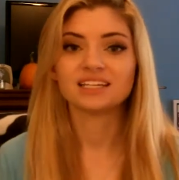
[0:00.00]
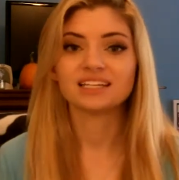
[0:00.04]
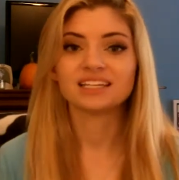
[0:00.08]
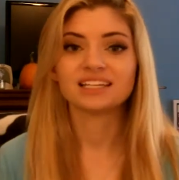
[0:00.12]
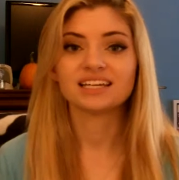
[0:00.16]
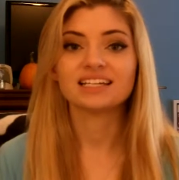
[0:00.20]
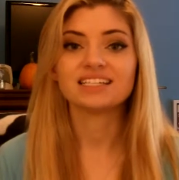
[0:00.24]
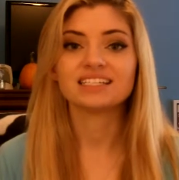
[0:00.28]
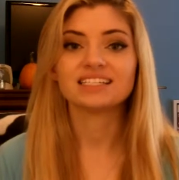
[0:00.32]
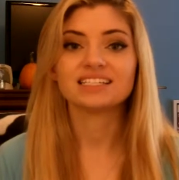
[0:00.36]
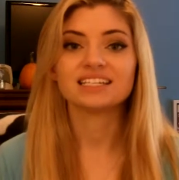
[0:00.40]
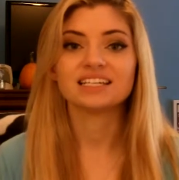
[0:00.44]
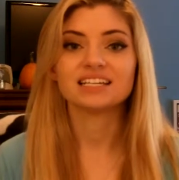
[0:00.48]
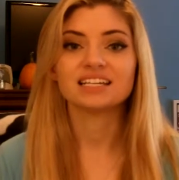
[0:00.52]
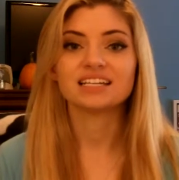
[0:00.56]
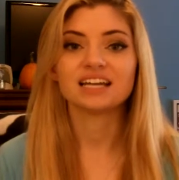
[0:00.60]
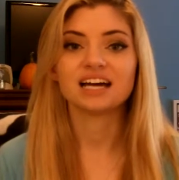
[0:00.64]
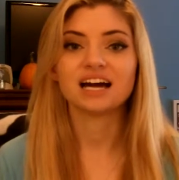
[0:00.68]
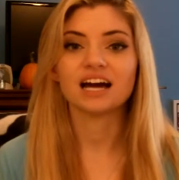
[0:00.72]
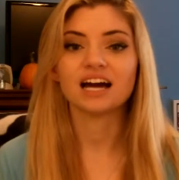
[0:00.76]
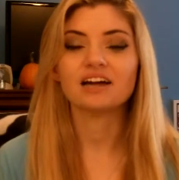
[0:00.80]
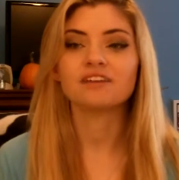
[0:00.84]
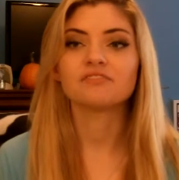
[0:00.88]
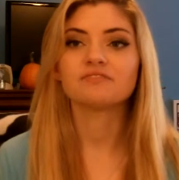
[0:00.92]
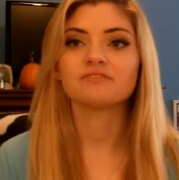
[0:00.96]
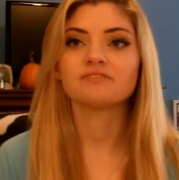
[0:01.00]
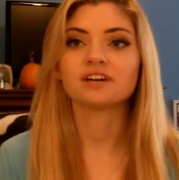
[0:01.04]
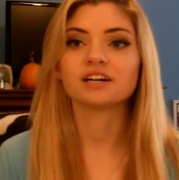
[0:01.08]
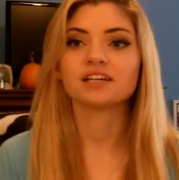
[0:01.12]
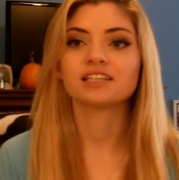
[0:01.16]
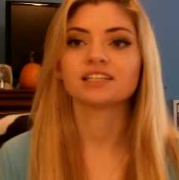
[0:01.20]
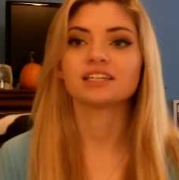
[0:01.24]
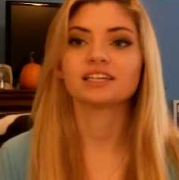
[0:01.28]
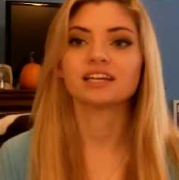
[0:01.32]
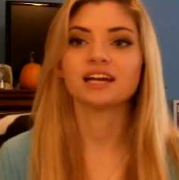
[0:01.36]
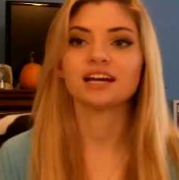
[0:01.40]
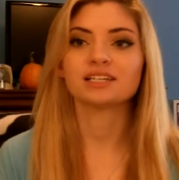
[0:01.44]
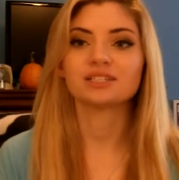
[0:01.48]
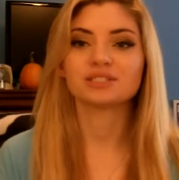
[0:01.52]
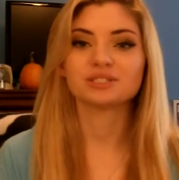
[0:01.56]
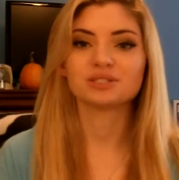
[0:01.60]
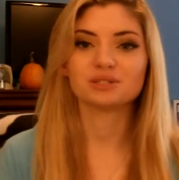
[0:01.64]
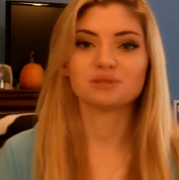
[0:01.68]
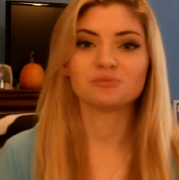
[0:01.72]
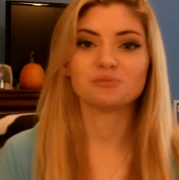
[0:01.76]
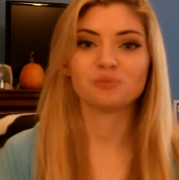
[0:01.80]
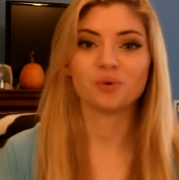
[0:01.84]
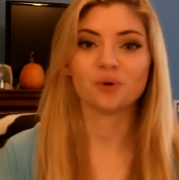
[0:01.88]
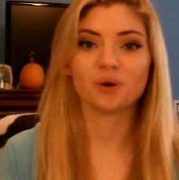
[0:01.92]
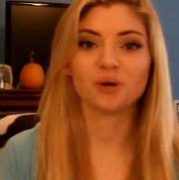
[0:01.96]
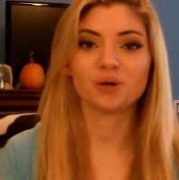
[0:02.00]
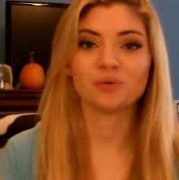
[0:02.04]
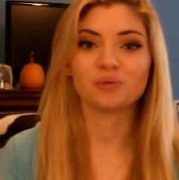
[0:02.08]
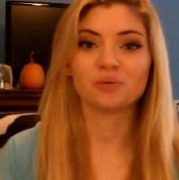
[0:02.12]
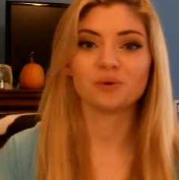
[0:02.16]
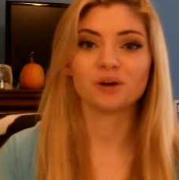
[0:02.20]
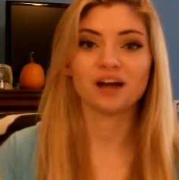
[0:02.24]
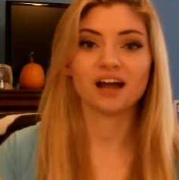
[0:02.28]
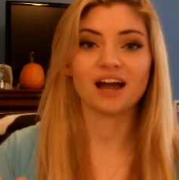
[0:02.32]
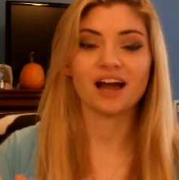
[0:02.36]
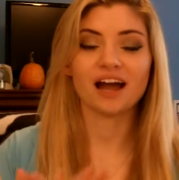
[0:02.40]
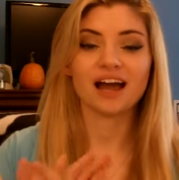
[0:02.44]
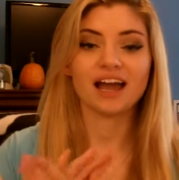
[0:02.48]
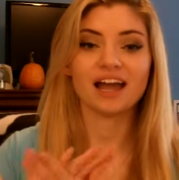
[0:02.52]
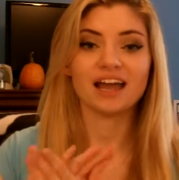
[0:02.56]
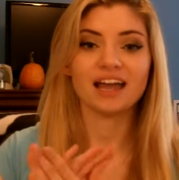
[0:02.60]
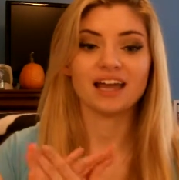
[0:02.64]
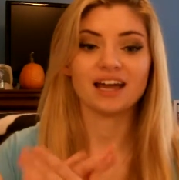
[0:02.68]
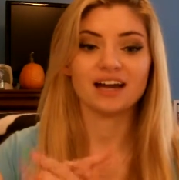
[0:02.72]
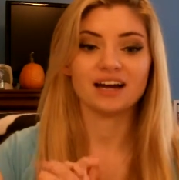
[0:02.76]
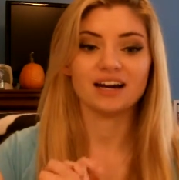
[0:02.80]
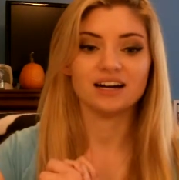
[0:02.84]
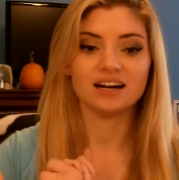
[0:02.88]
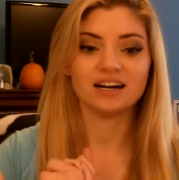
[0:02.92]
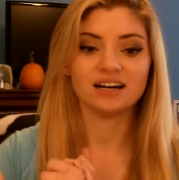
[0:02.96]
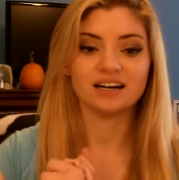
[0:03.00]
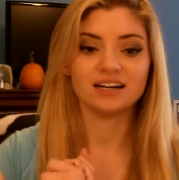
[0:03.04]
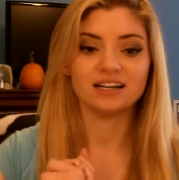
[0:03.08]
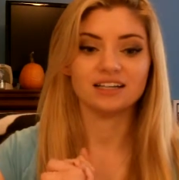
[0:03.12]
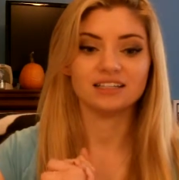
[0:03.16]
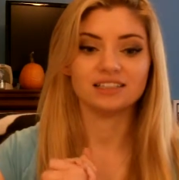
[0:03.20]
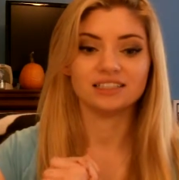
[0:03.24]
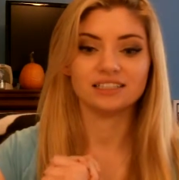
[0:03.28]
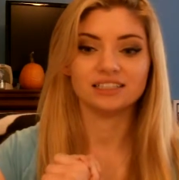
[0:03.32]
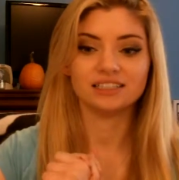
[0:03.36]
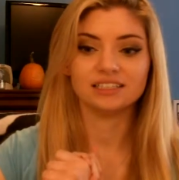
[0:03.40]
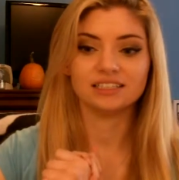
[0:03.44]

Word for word: 19. I've finally gotten to the point where I uh,